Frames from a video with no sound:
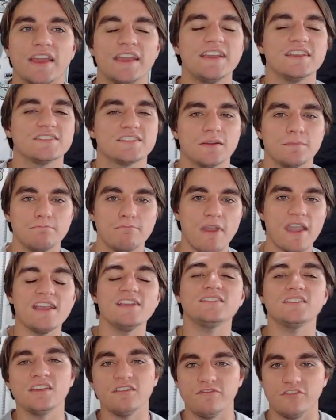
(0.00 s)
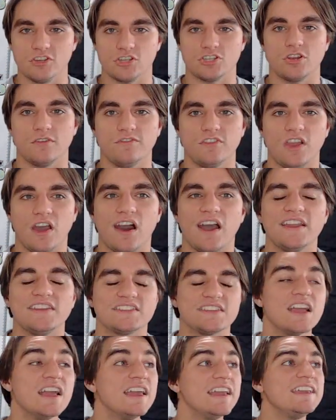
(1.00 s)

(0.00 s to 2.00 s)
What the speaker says: He has an amazing vision of the ice.